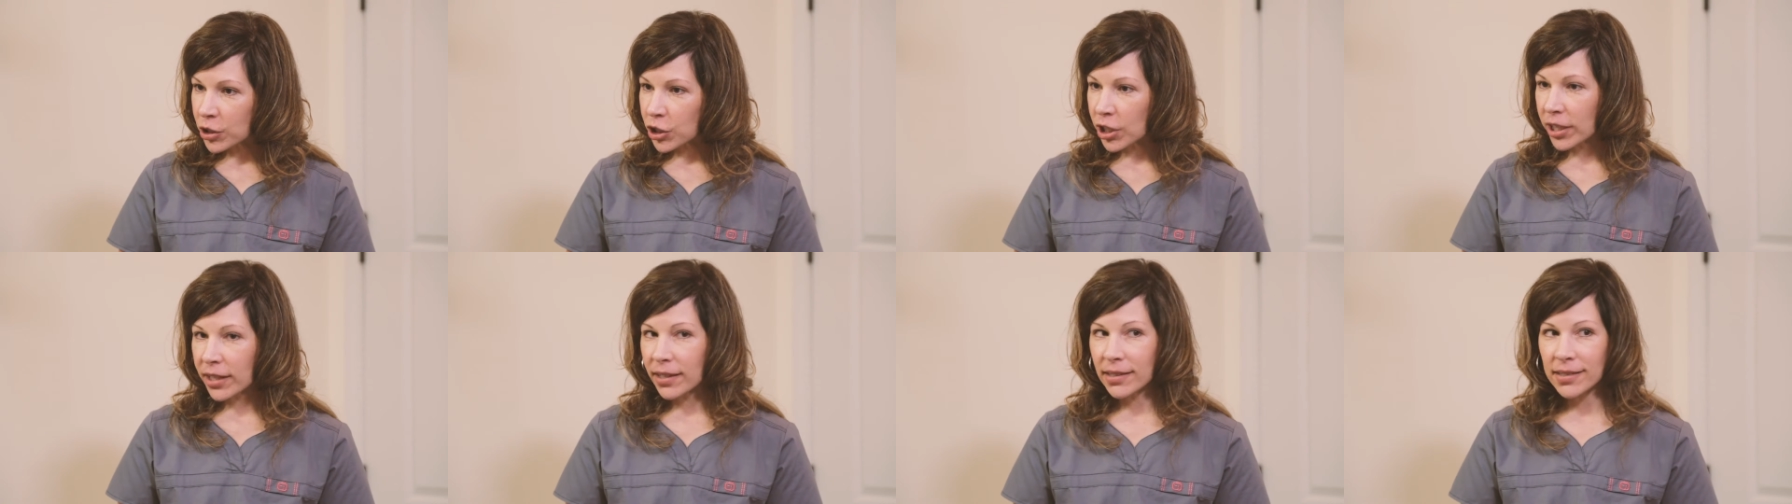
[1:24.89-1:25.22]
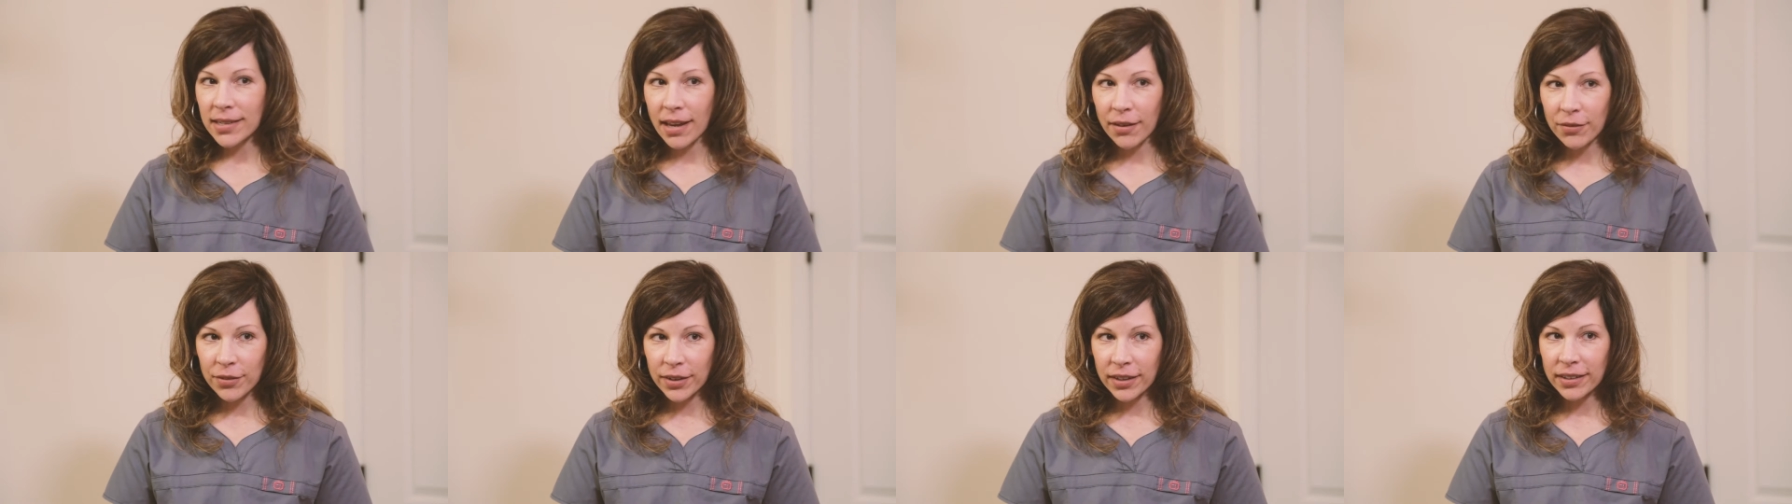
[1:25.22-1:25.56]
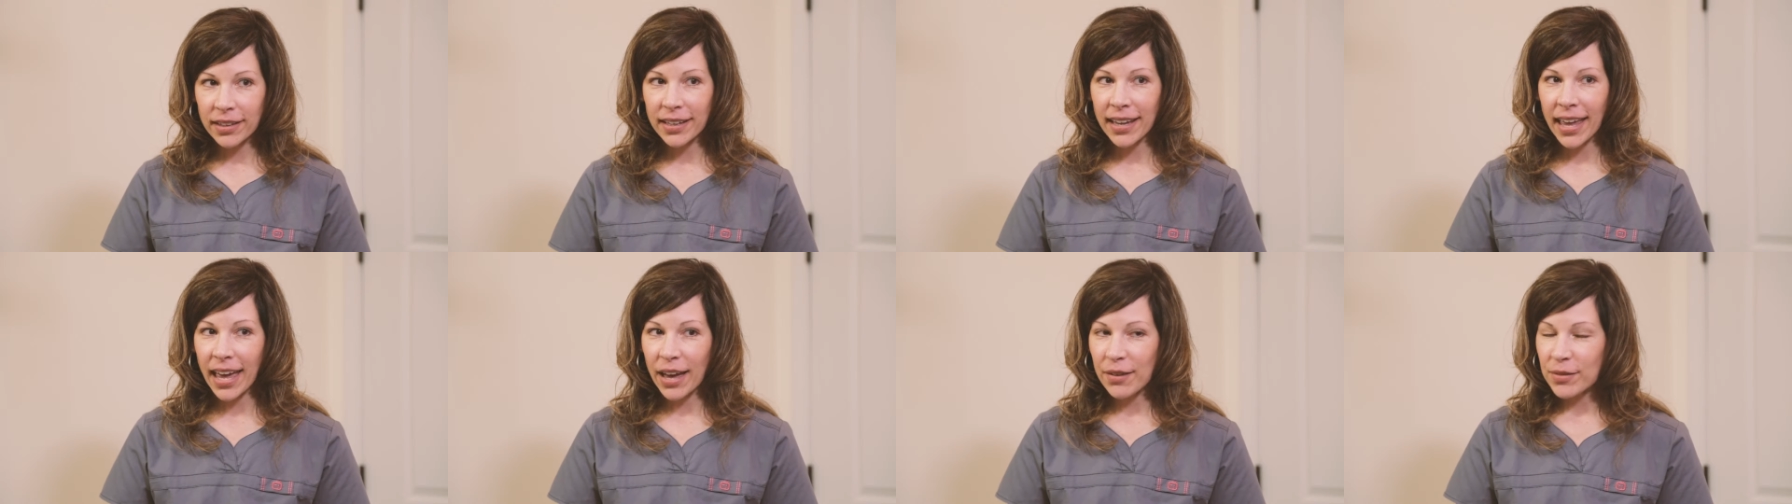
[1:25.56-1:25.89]
she can
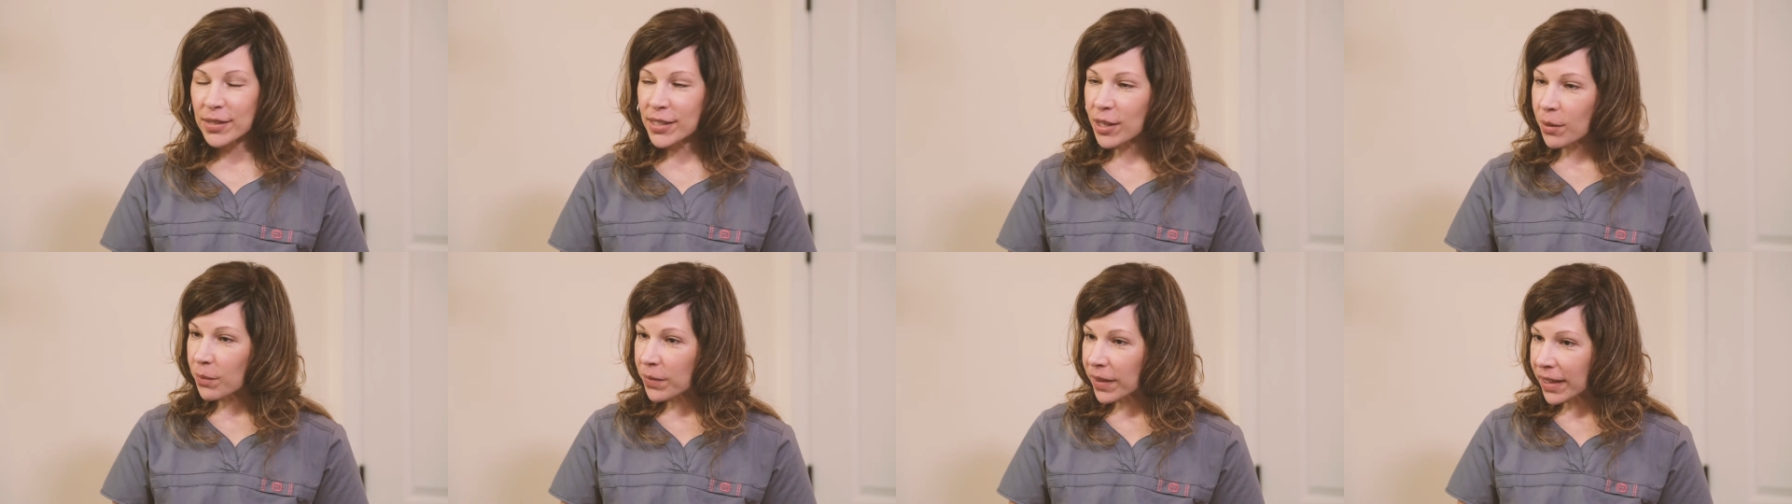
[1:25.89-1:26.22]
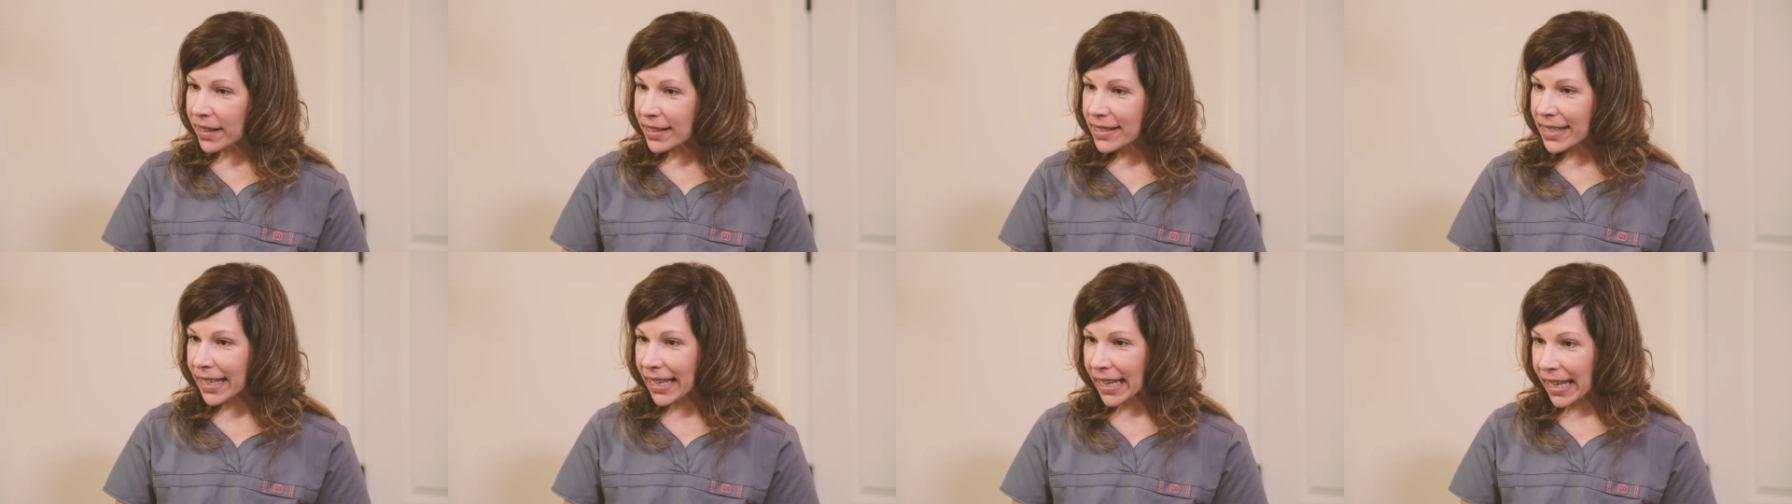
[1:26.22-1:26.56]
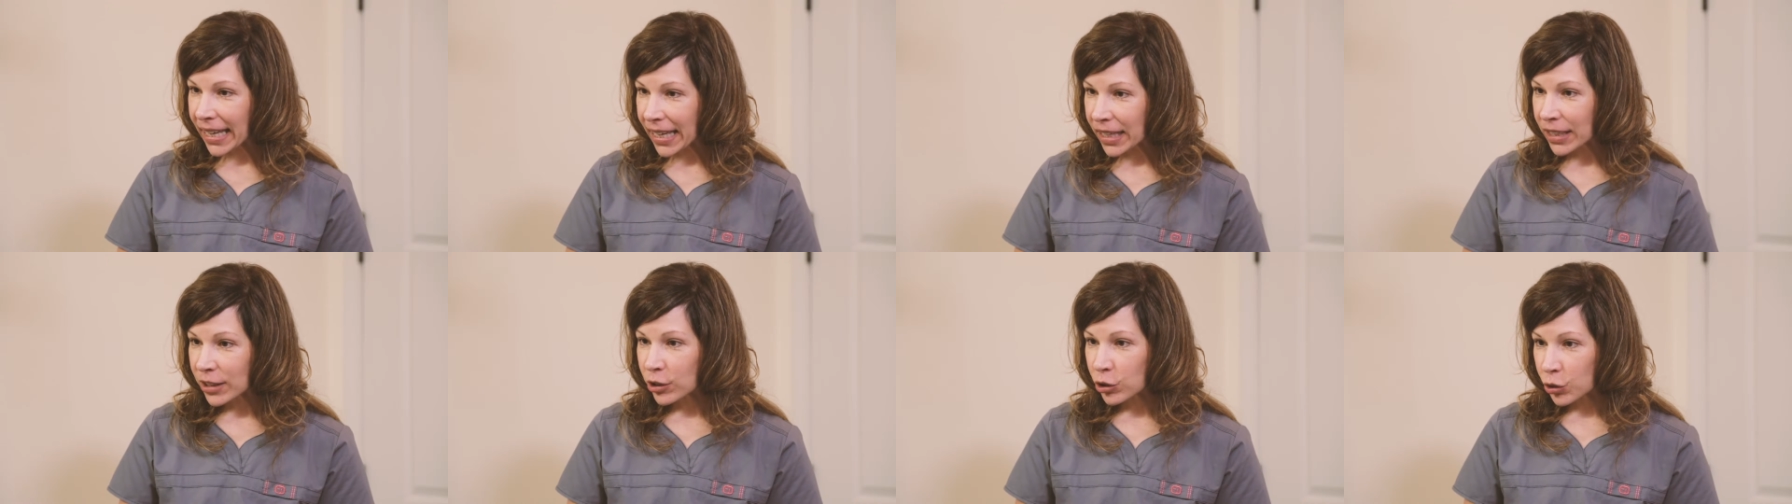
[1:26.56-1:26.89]
definitely have something to
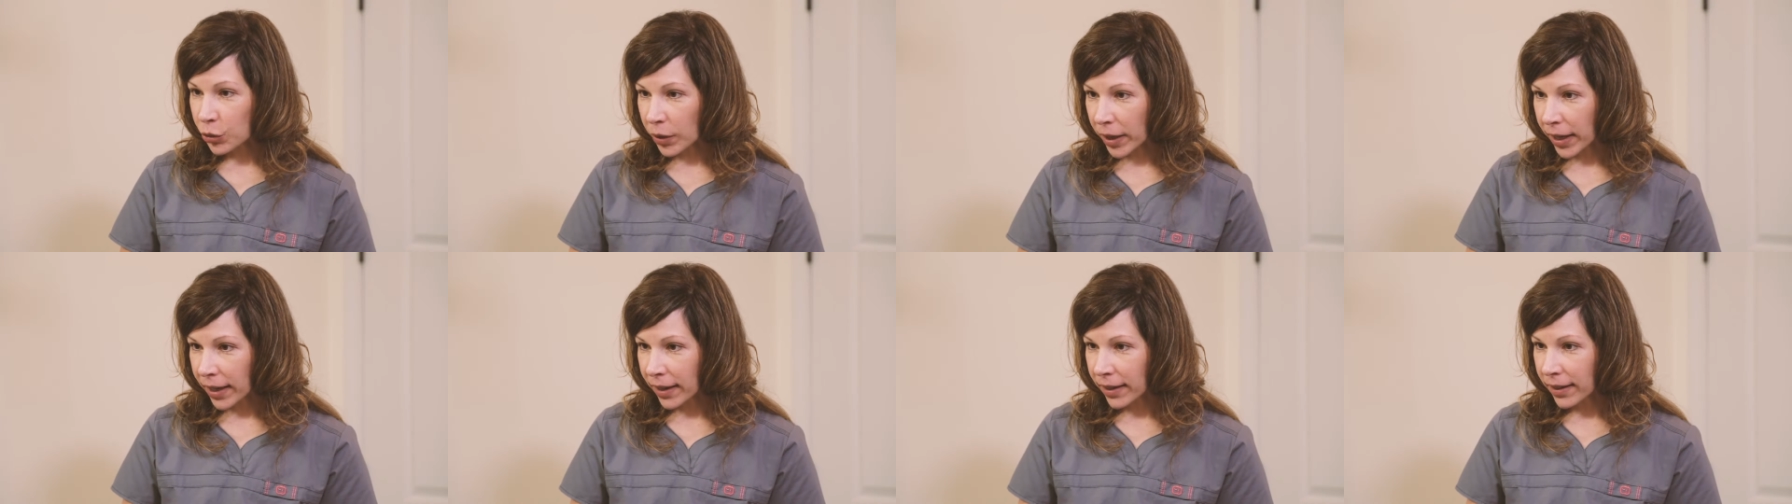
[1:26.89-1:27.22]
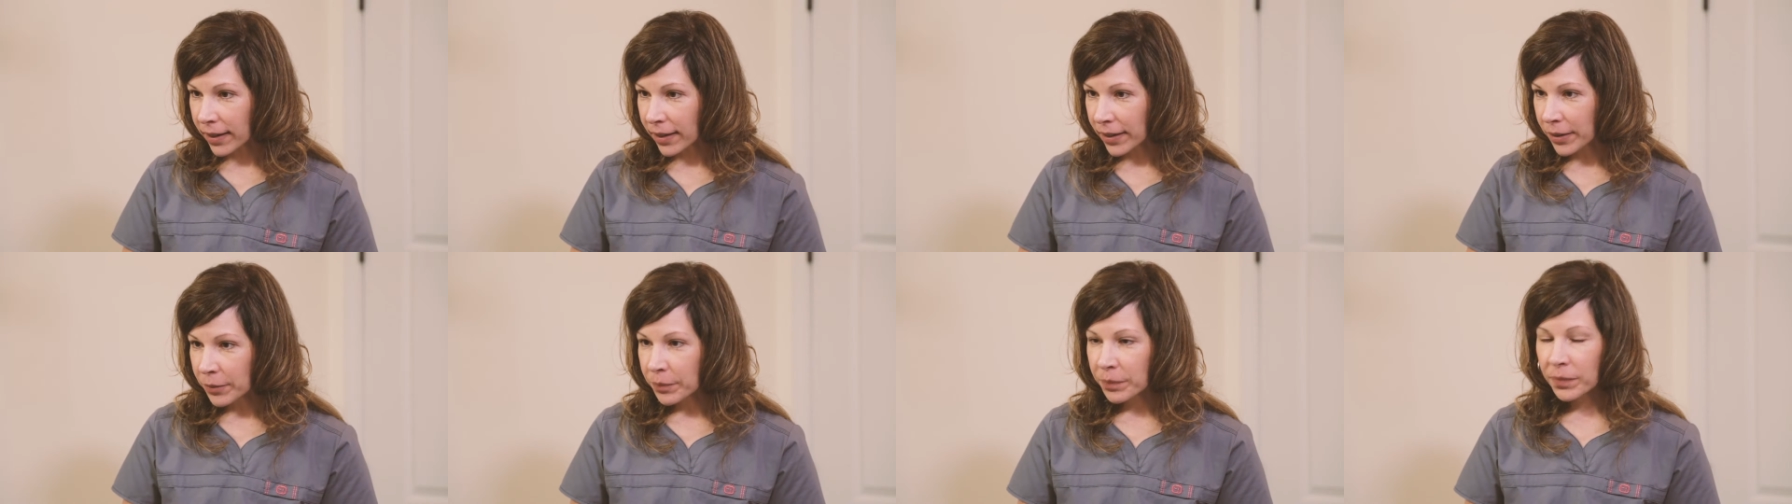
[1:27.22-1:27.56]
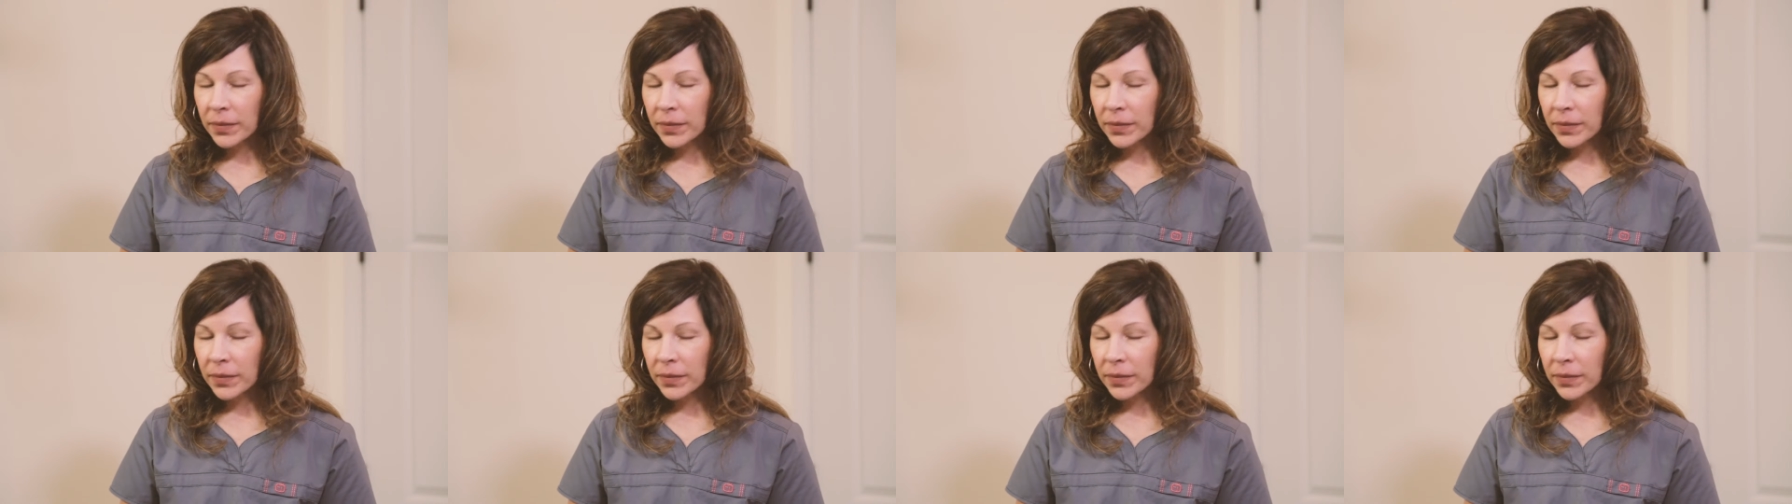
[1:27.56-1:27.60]
eat and drink.